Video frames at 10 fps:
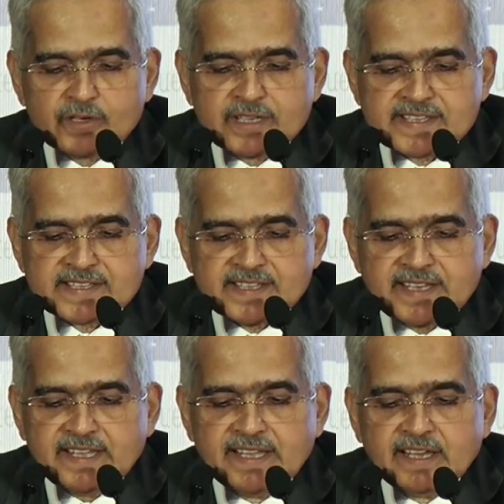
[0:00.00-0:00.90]

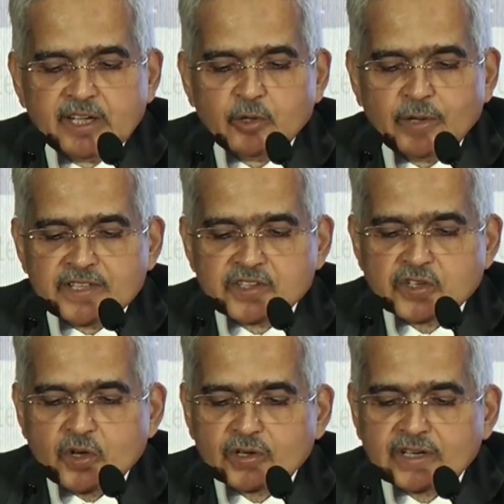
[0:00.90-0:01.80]
necessary to
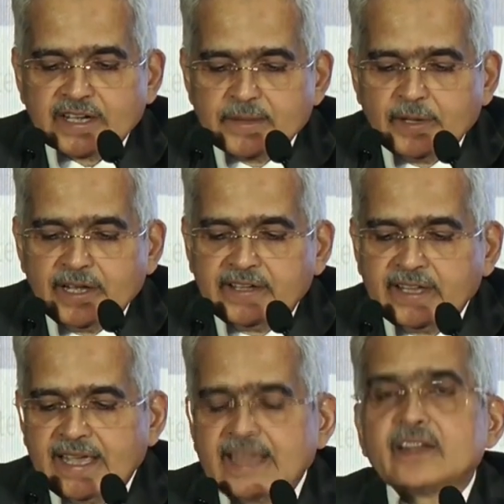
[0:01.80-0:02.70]
ensure
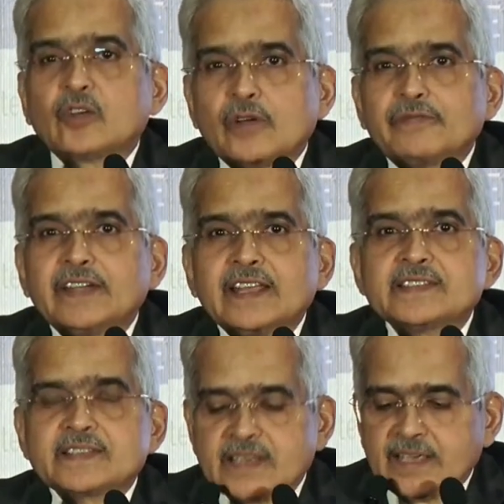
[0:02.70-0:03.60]
credibility and
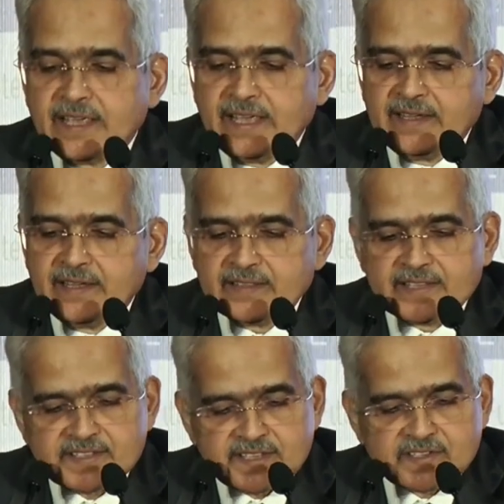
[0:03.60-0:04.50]
confidence in the
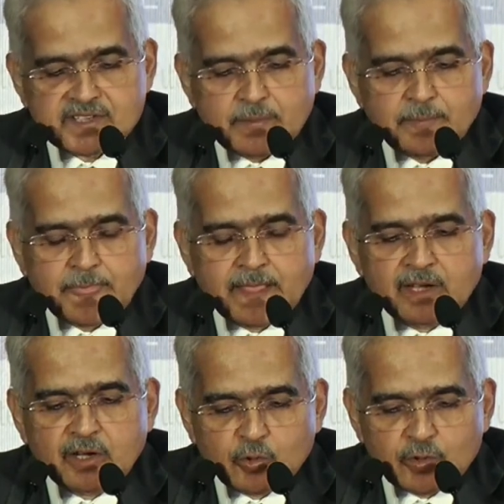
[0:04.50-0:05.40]
system.
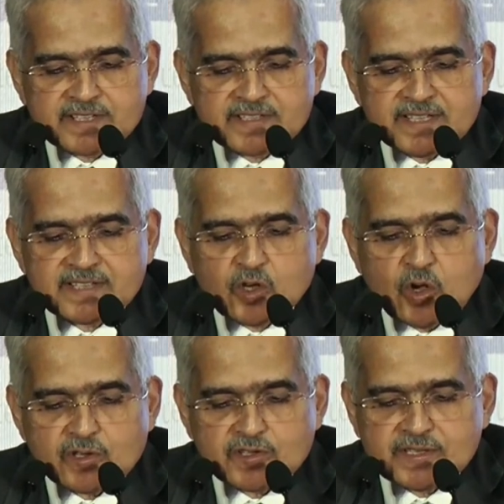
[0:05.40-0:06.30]
Towards this
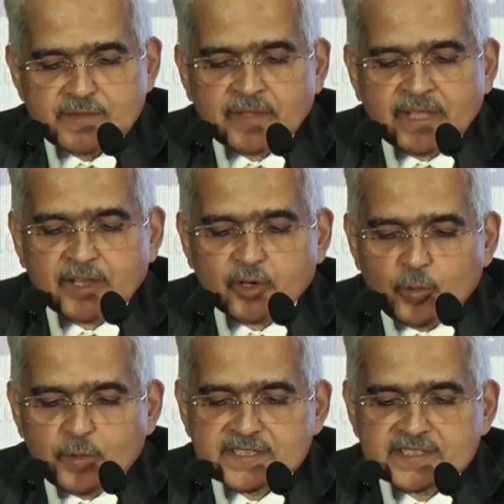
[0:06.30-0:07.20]
cause, a
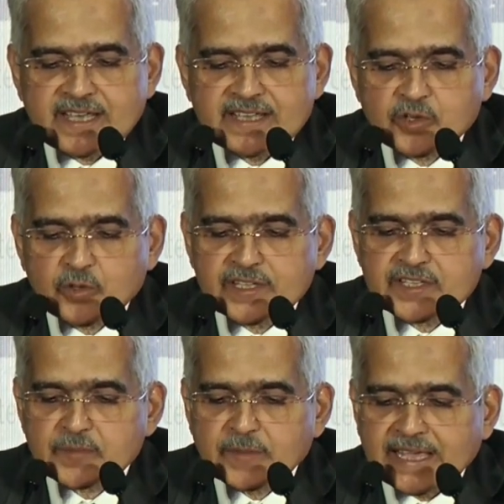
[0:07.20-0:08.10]
robust
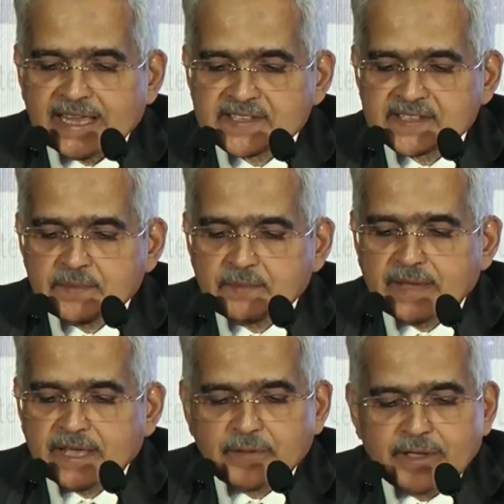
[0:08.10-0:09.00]
assurance mechanism
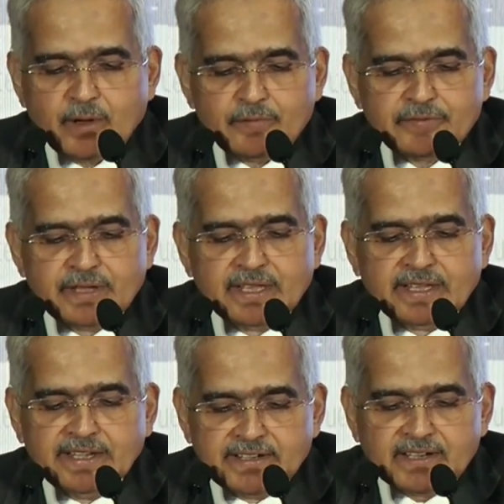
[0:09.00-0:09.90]
by way of
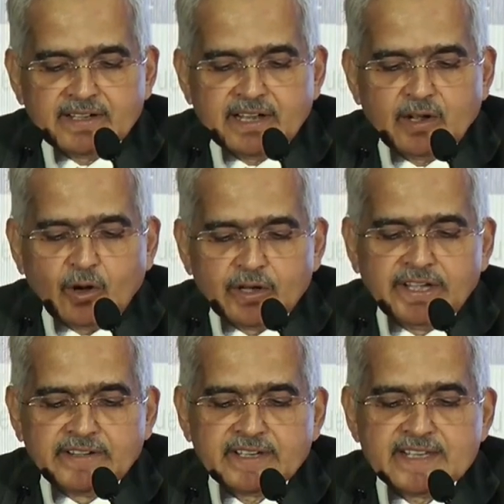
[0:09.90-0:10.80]
internal
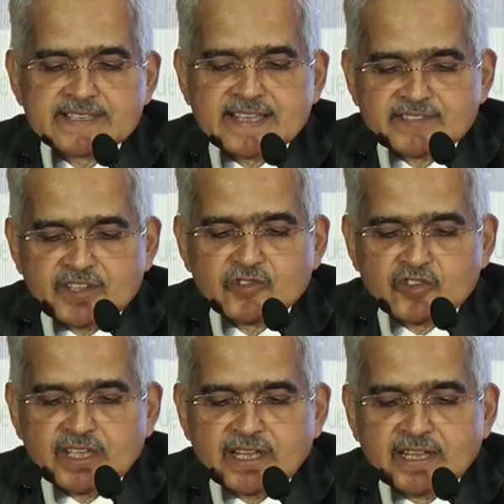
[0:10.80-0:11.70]
audit is
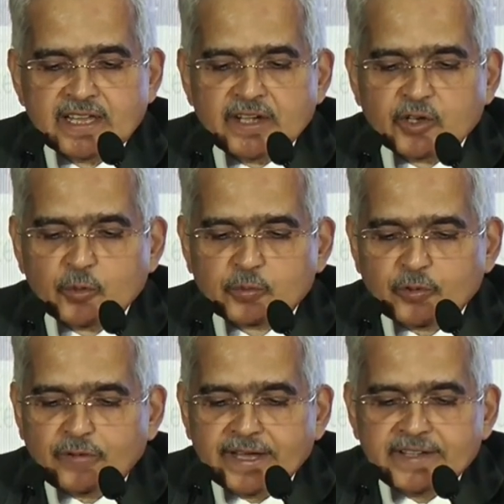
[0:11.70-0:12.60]
essential to
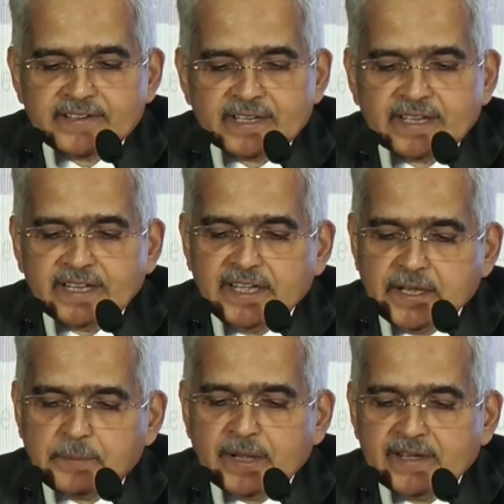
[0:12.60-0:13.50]
provide
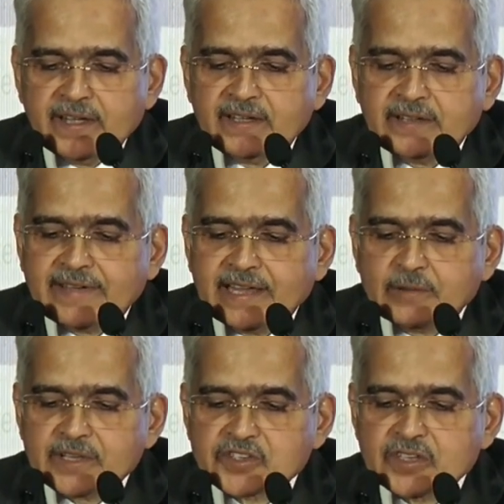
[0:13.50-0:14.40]
independent
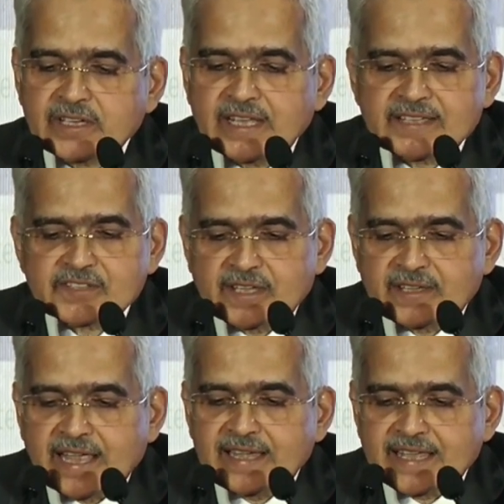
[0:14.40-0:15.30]
evaluation
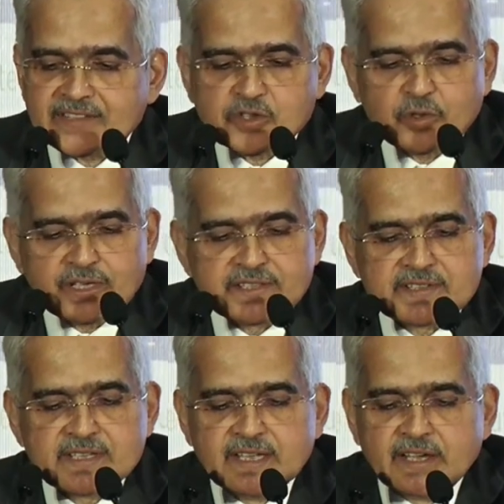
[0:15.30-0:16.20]
and
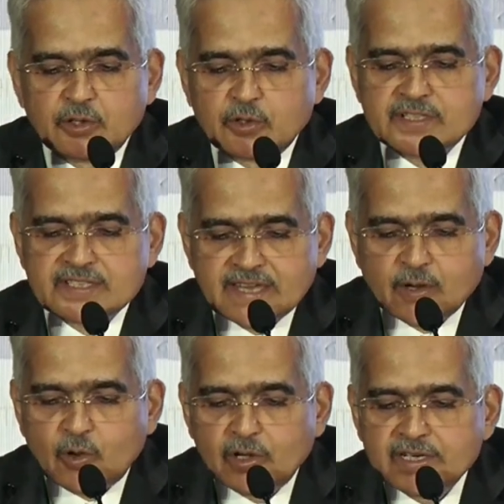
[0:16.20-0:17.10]
assurance to the
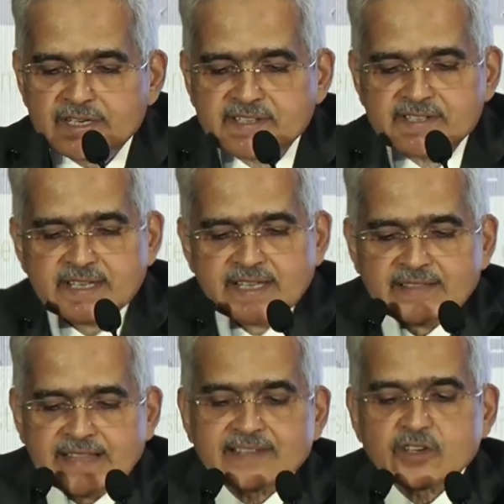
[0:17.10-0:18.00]
stakeholders
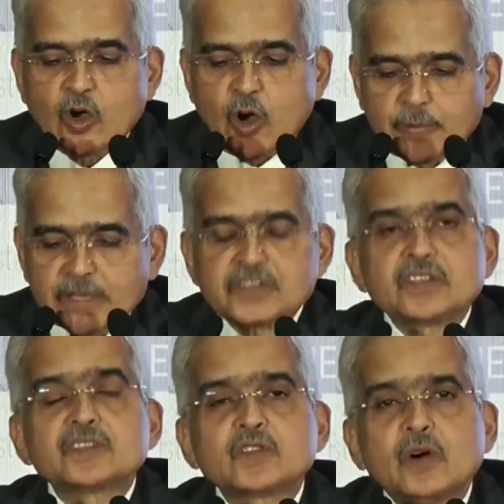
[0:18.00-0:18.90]
that
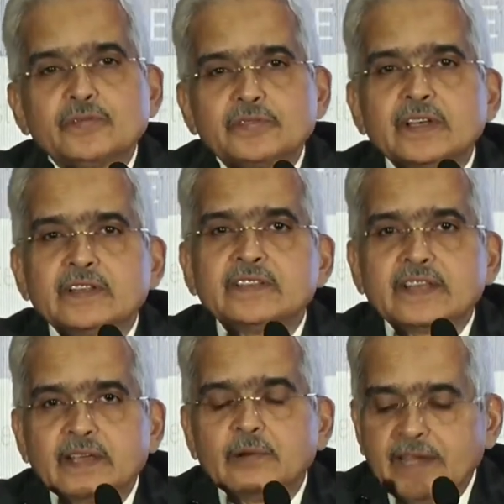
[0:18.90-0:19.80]
operations of the
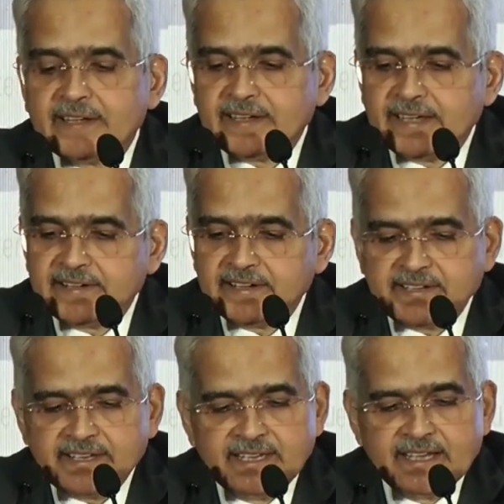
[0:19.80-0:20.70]
regulated
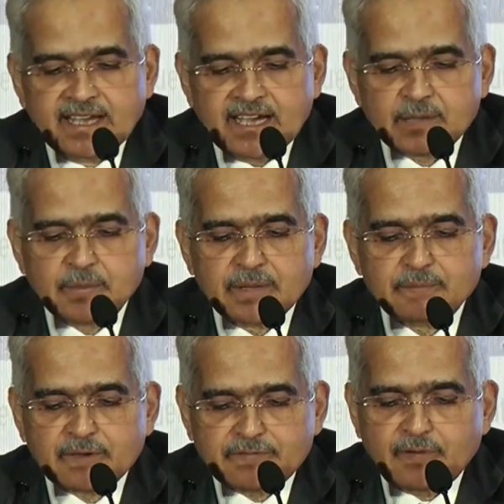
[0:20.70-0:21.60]
entity are being
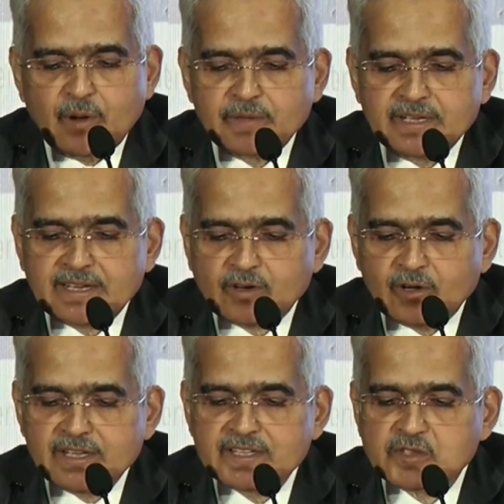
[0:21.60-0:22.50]
performed in
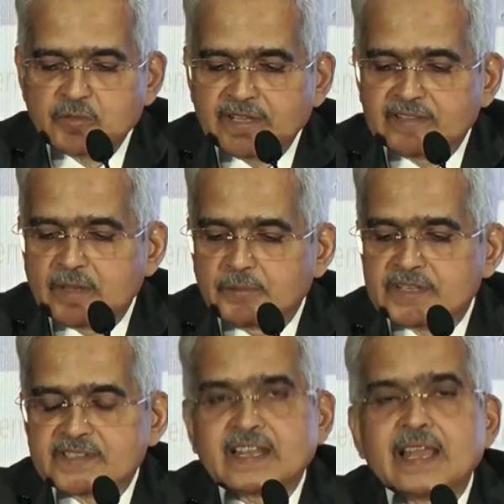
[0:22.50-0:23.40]
accordance with the
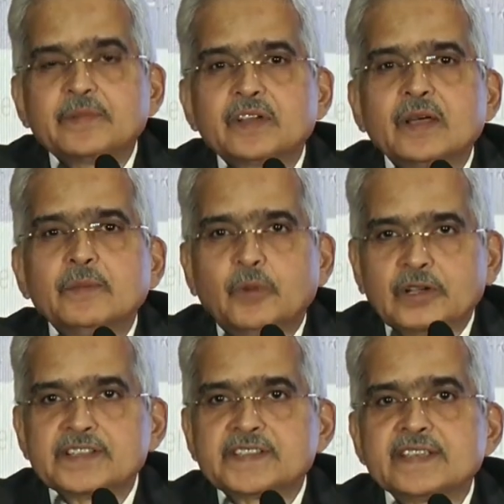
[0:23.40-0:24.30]
prescribed
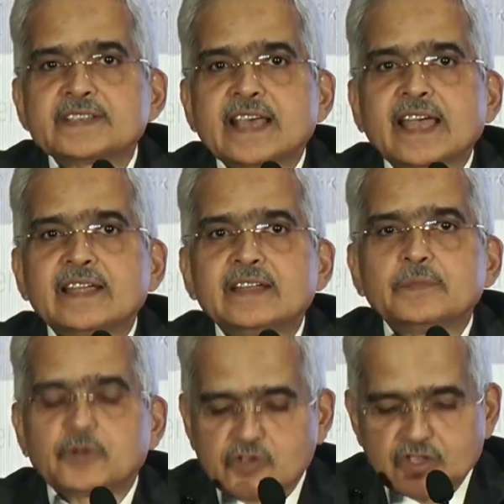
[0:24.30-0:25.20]
policies and
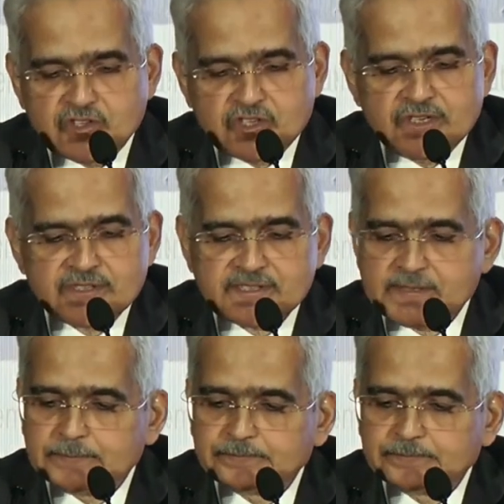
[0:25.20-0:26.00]
procedures.